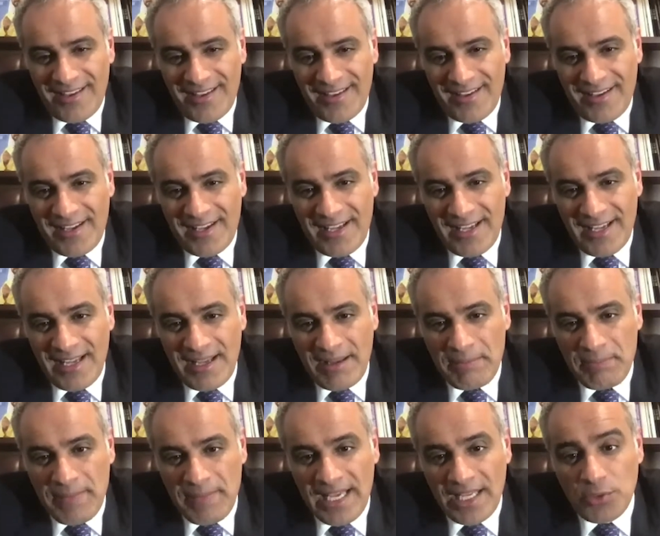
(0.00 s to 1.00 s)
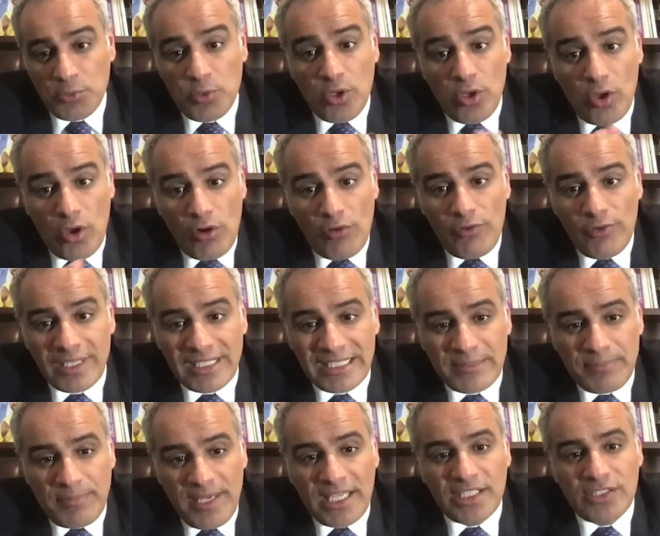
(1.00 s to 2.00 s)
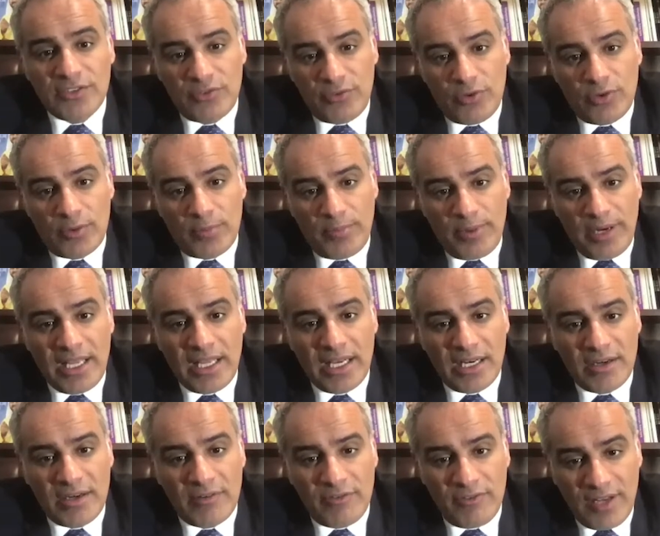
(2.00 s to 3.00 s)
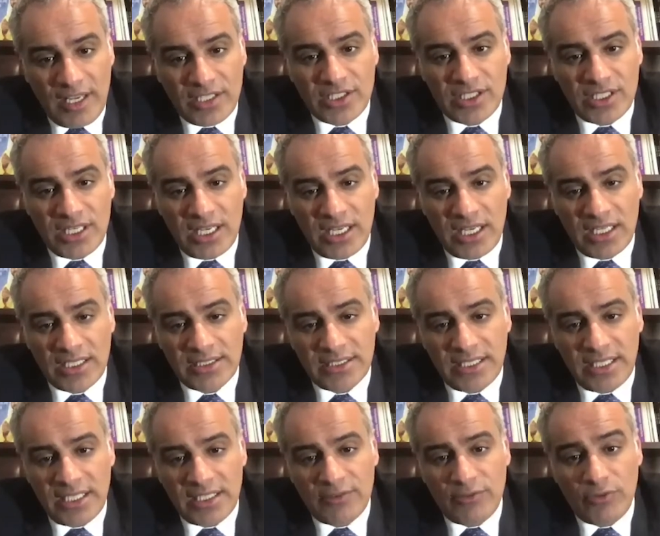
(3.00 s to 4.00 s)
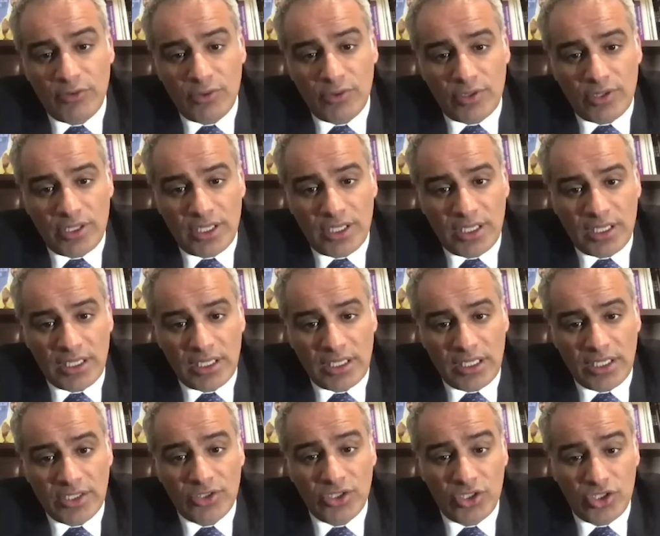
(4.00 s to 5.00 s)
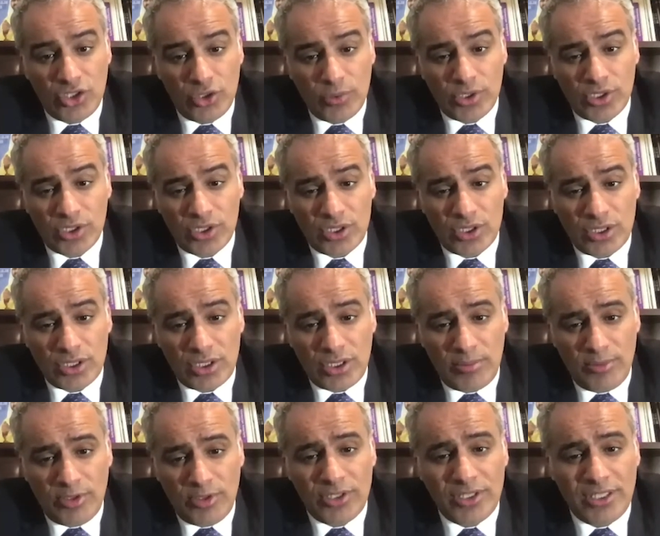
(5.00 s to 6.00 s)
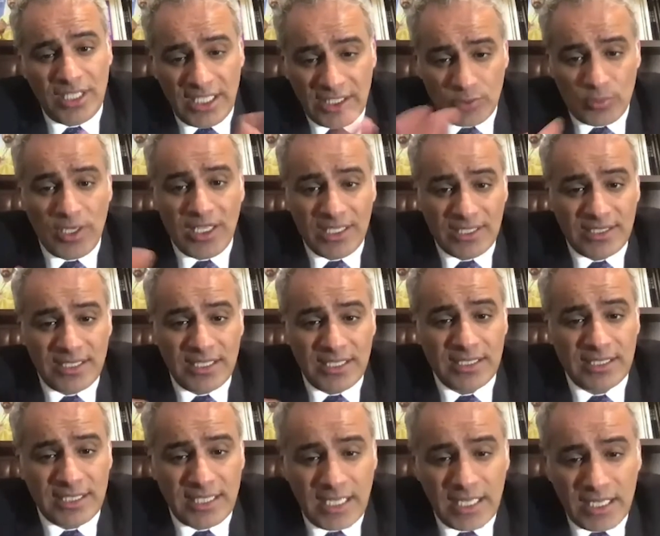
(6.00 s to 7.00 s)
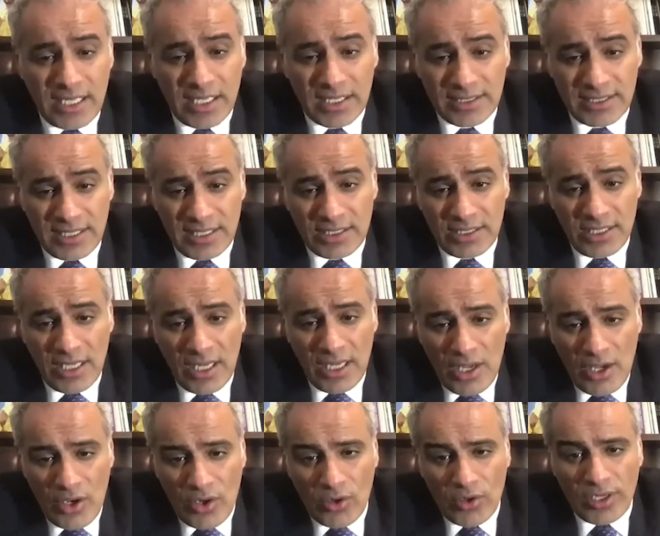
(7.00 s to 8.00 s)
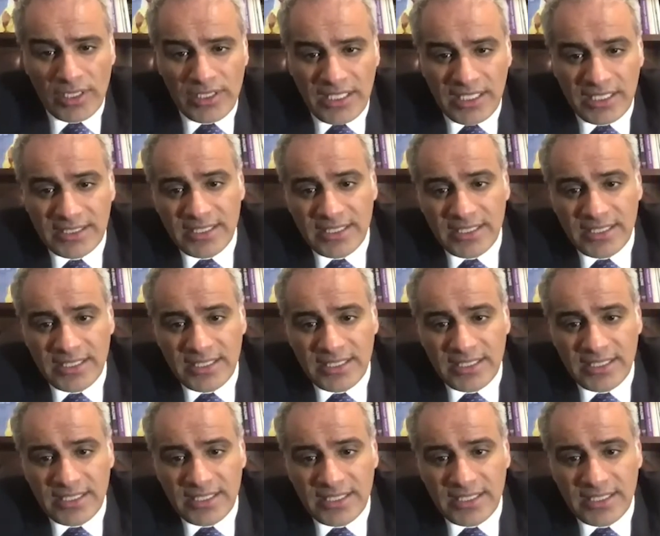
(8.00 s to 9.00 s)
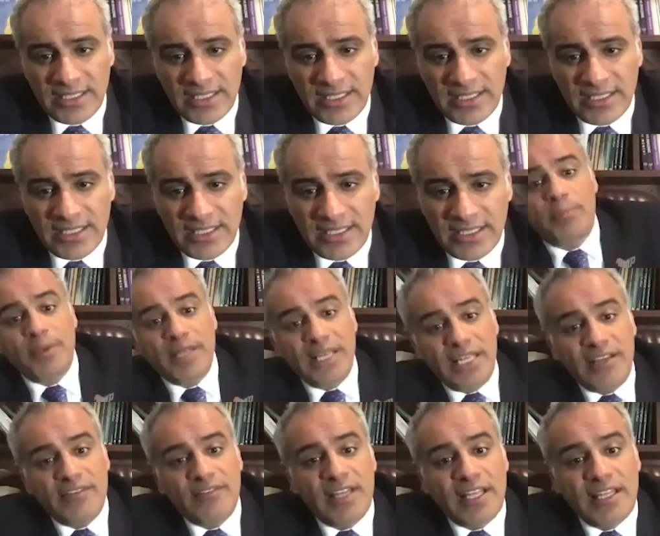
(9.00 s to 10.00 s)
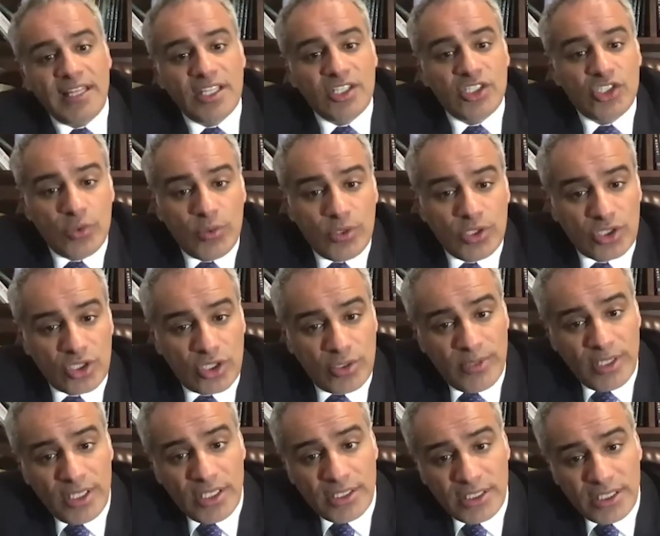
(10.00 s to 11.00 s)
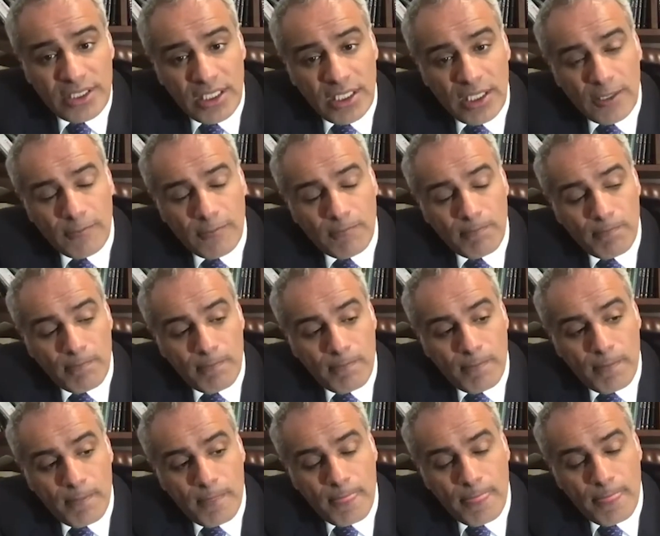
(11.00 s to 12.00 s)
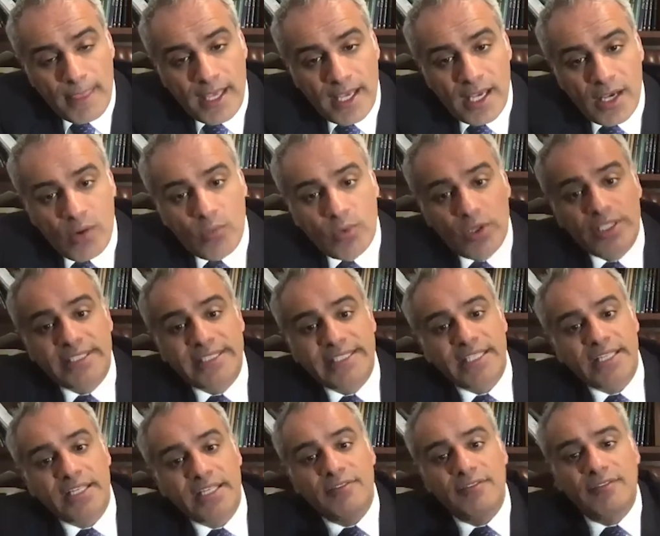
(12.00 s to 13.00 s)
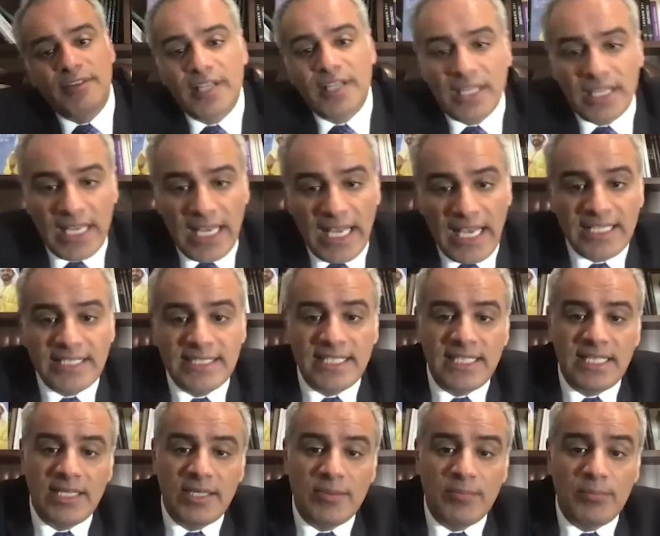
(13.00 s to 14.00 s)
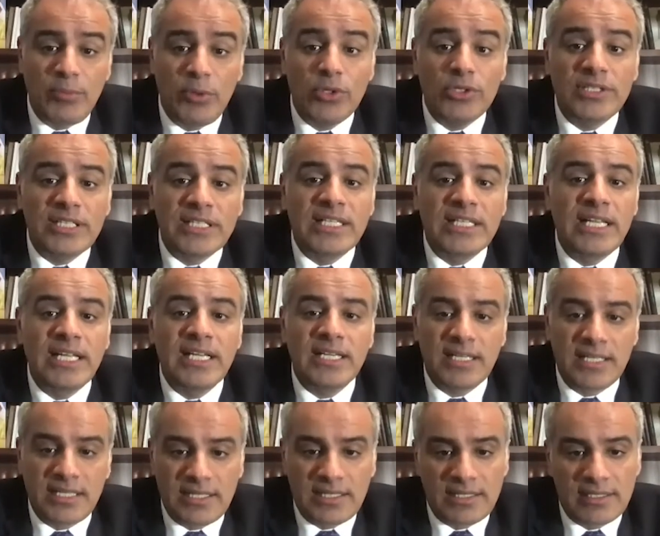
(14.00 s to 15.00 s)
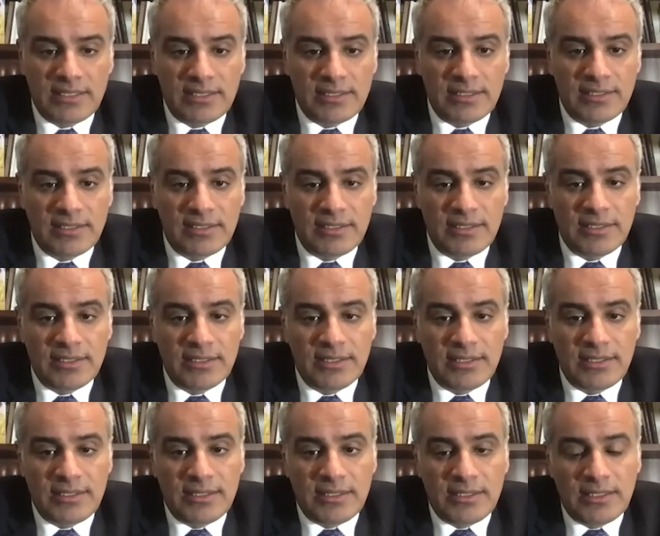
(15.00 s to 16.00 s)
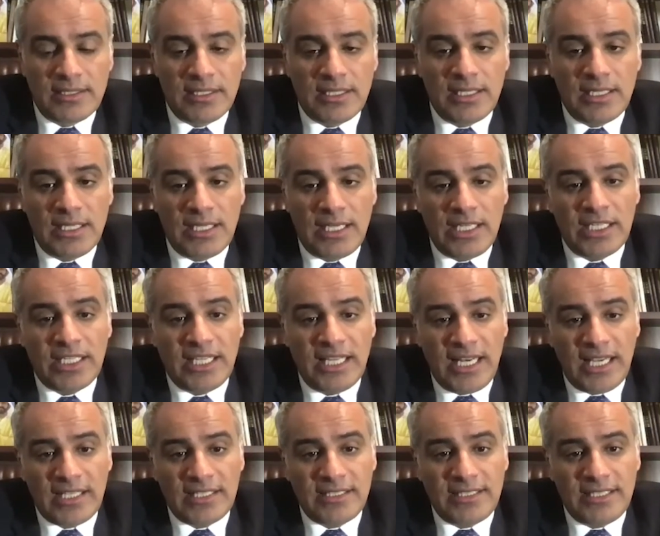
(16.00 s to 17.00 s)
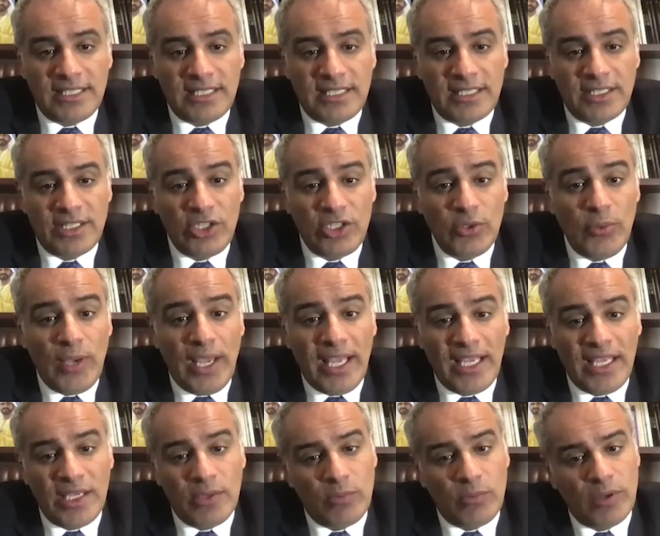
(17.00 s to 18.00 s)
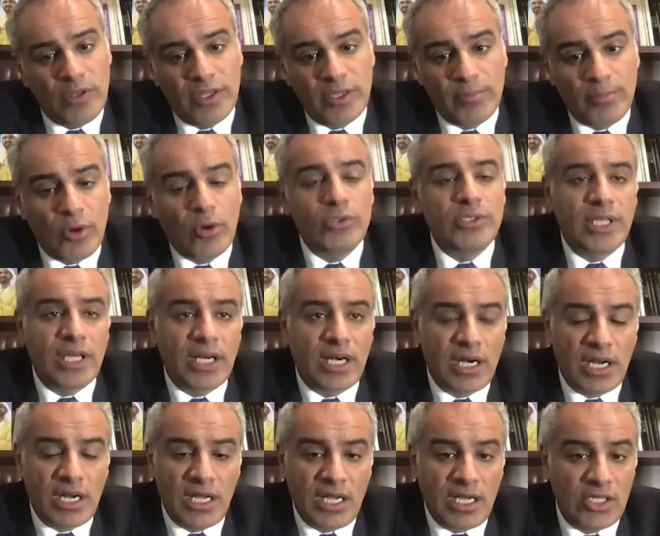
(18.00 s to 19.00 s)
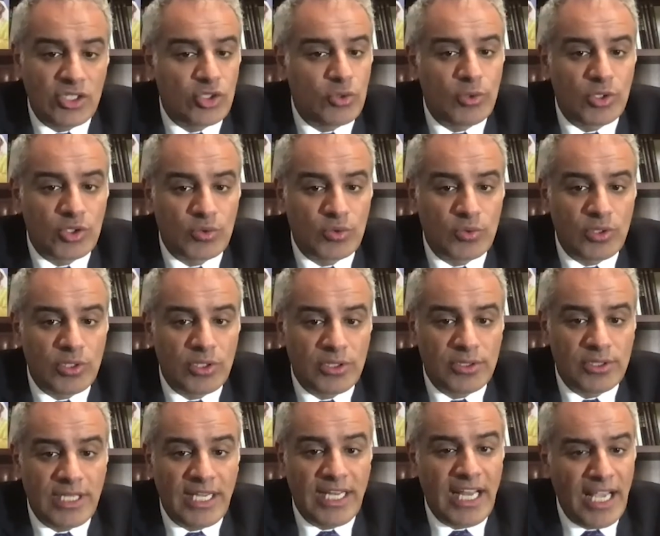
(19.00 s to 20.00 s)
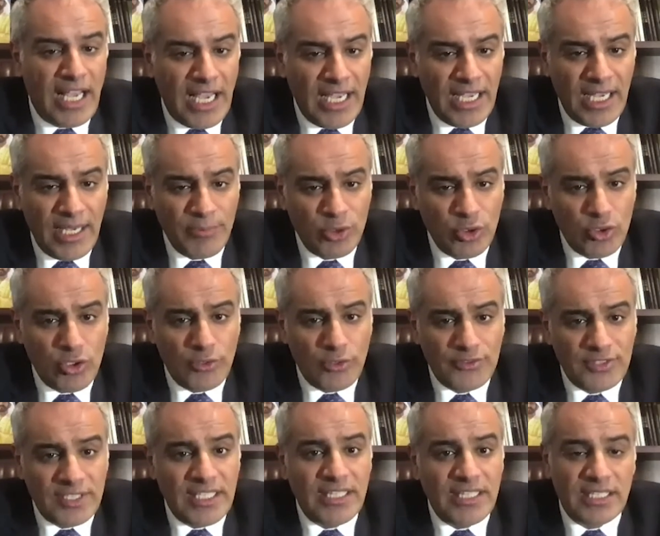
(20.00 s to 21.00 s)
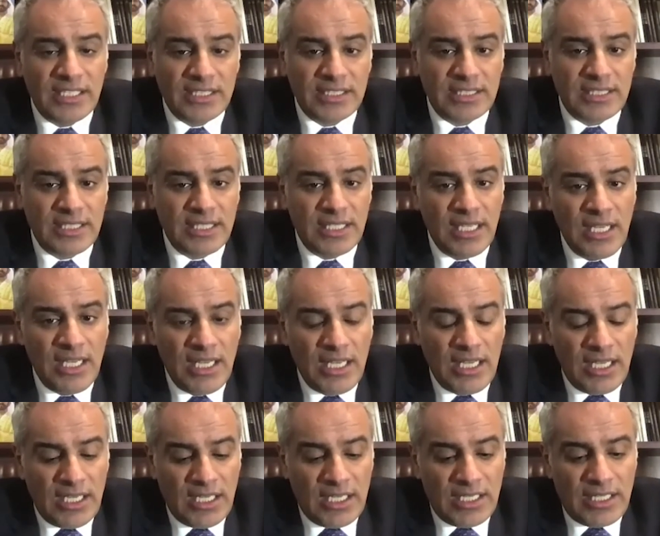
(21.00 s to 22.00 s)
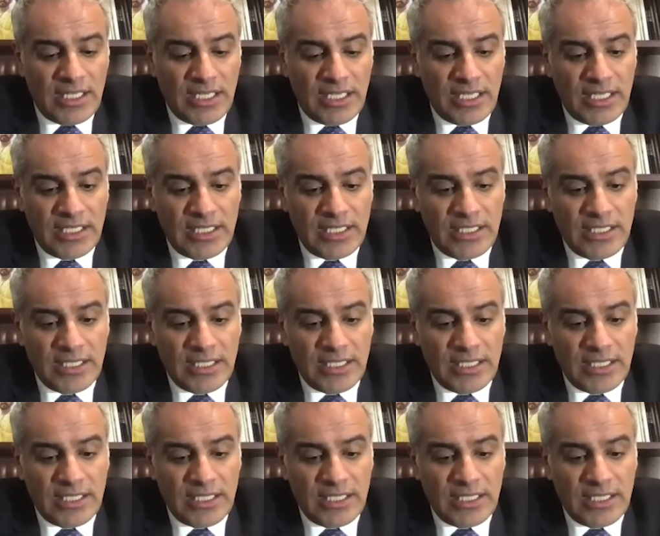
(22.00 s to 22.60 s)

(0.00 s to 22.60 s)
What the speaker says: And will offer a space for prayer and reflection, like I said, for the country Jewish community, as well as the synagogues that already exist. We believe that the Jewish community will serve as an important link in connecting the UAE with the broader Jewish world. And I'm sure you've seen this, the